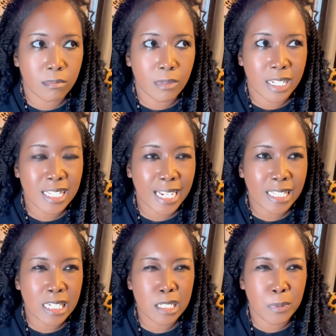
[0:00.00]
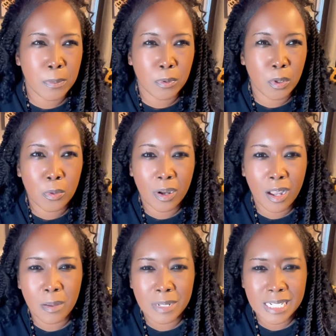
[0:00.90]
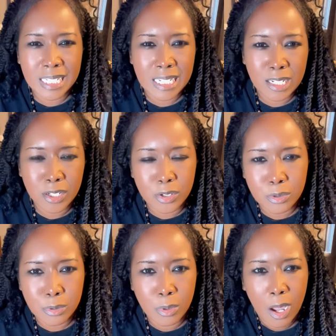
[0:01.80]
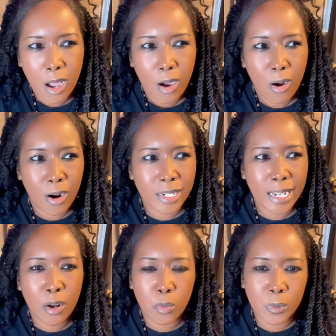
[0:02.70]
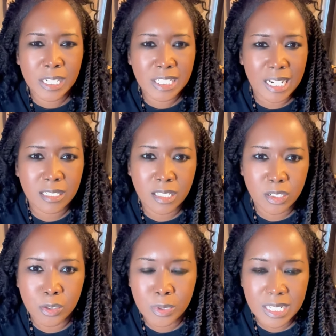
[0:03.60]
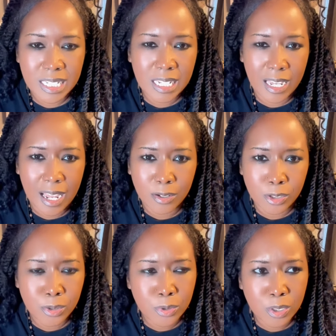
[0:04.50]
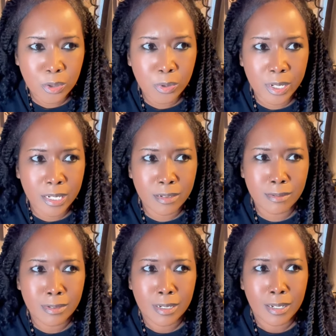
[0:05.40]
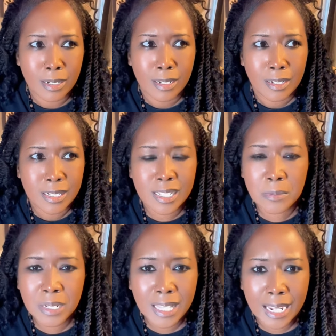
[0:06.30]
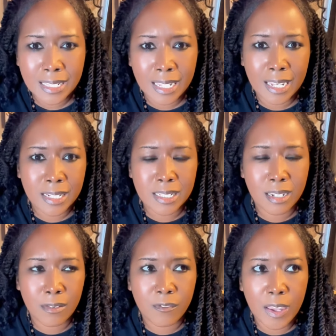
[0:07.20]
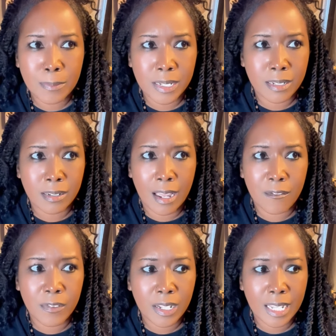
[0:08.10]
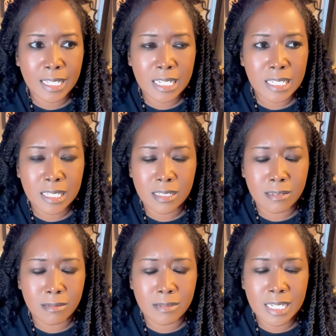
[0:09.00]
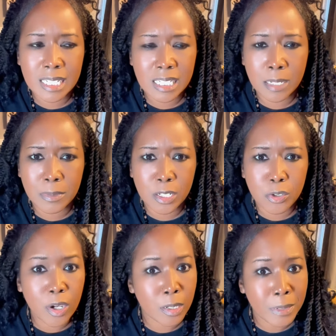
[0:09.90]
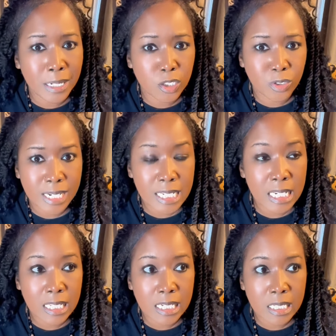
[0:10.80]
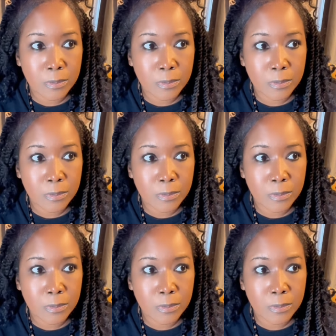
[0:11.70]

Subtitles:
it's like these people don't come and see you, or they don't reach out to you to see how you doing. Something like that. Family, I feel like this is something you're going to be addressing this